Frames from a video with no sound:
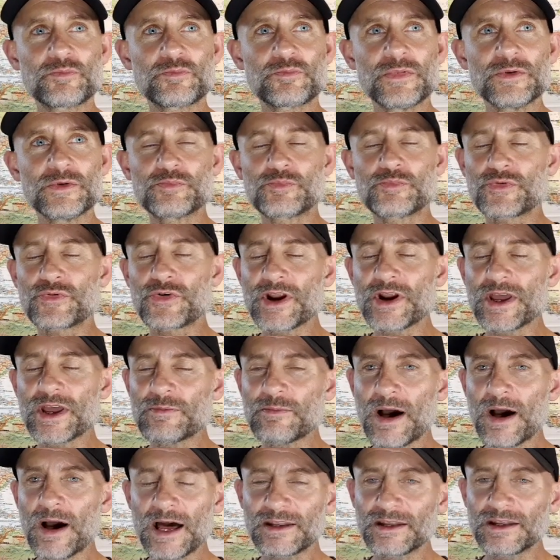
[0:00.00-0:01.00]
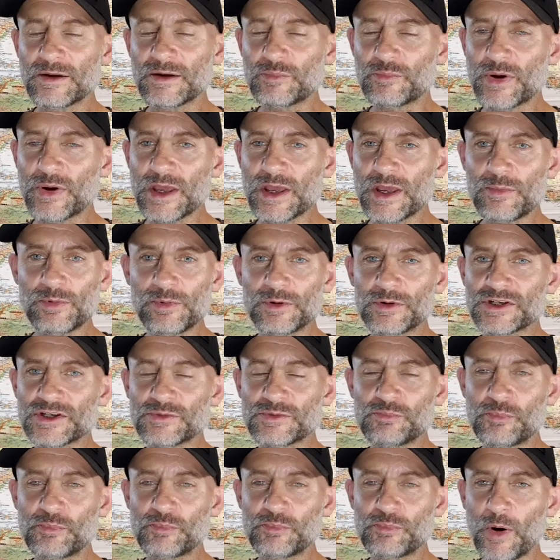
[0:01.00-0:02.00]
pretty mad. And people are just
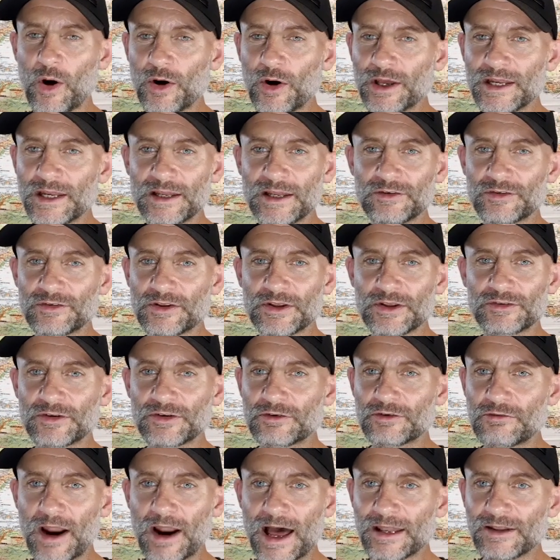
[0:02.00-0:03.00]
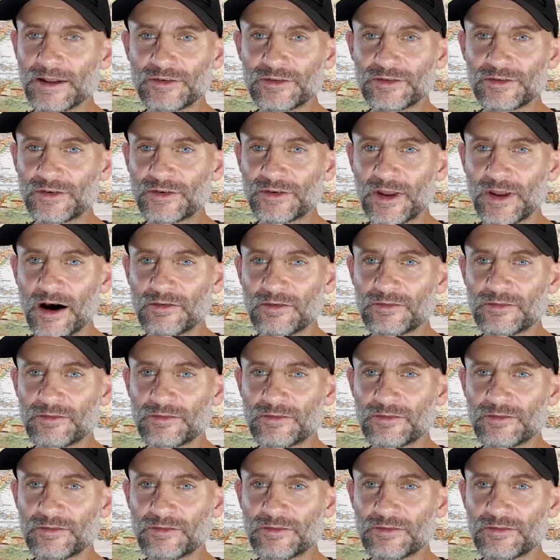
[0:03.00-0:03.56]
buying into this Iran stuff,